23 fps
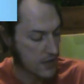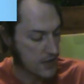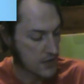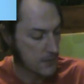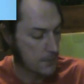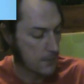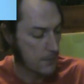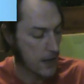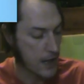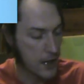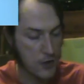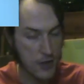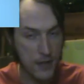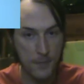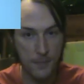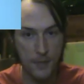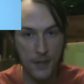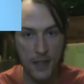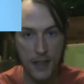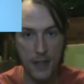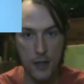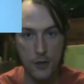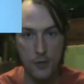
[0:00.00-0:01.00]
very
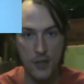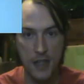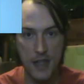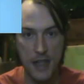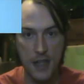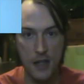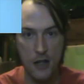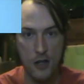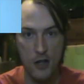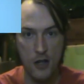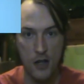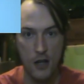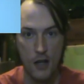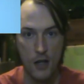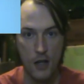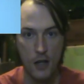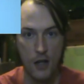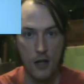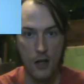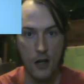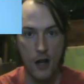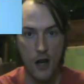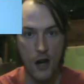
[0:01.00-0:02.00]
video here
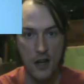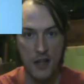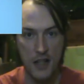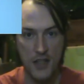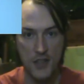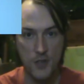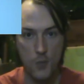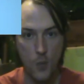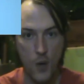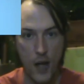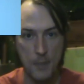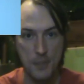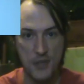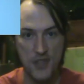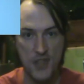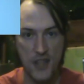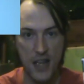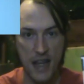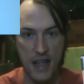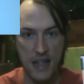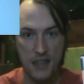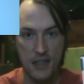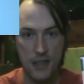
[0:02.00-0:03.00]
on its
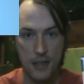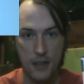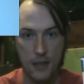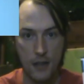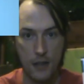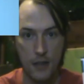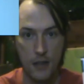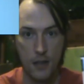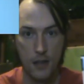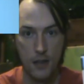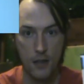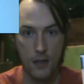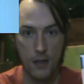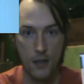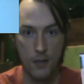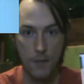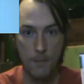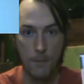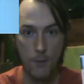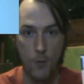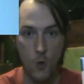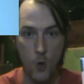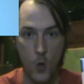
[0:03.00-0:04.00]
website
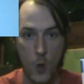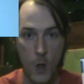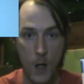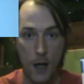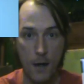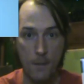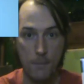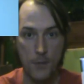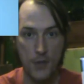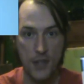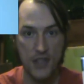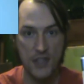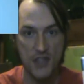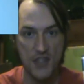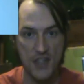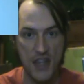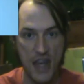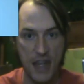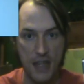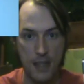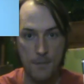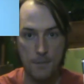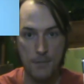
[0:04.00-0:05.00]
for the
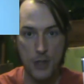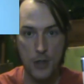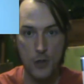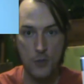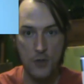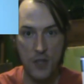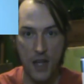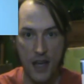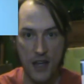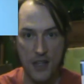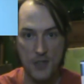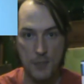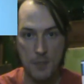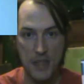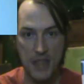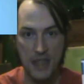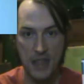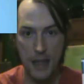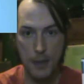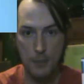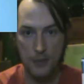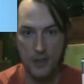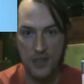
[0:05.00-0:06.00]
sake of you guys being
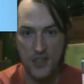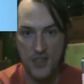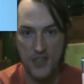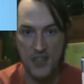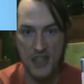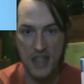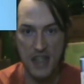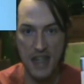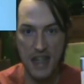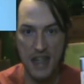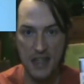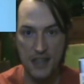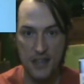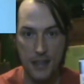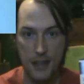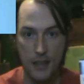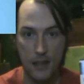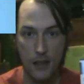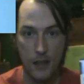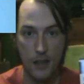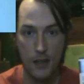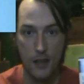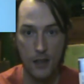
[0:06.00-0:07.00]
able to see it.
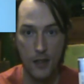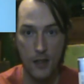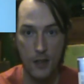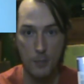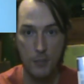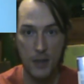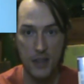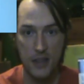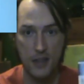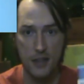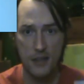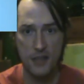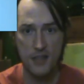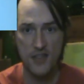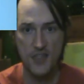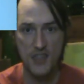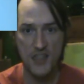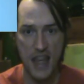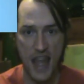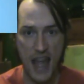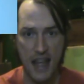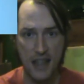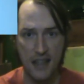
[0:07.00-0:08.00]
But
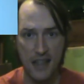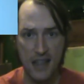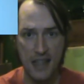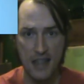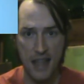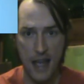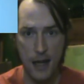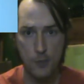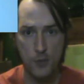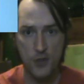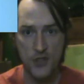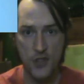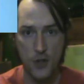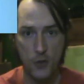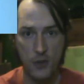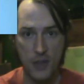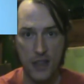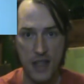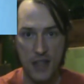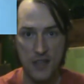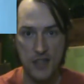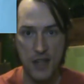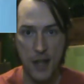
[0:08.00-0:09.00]
sadly, that was
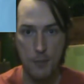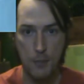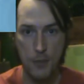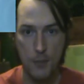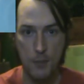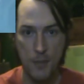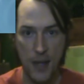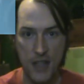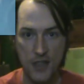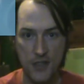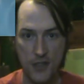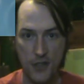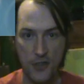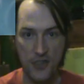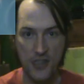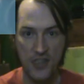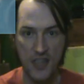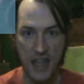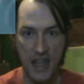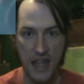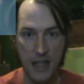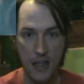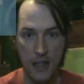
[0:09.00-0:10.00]
only a temperamental
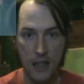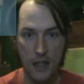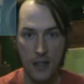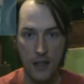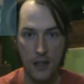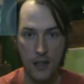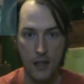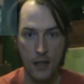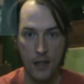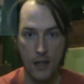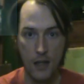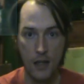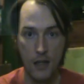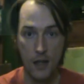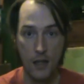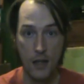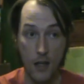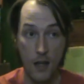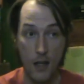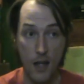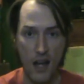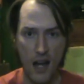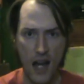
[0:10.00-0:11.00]
thing.
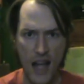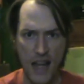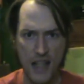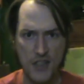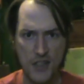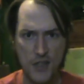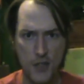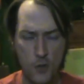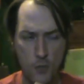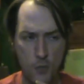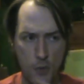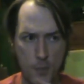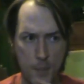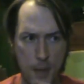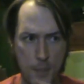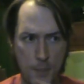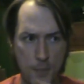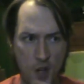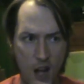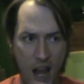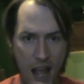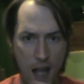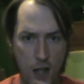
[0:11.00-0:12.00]
Aww. I don't
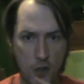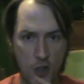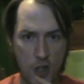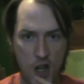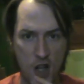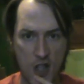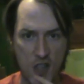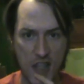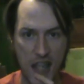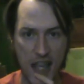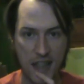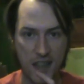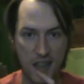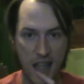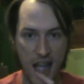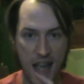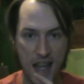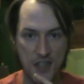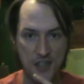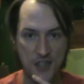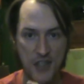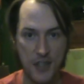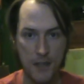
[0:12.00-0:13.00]
remember how long that
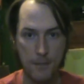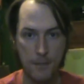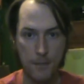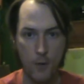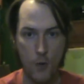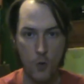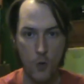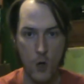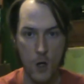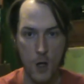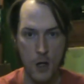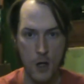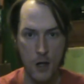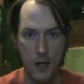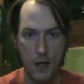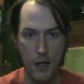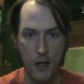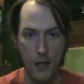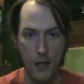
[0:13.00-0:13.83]
lasted for,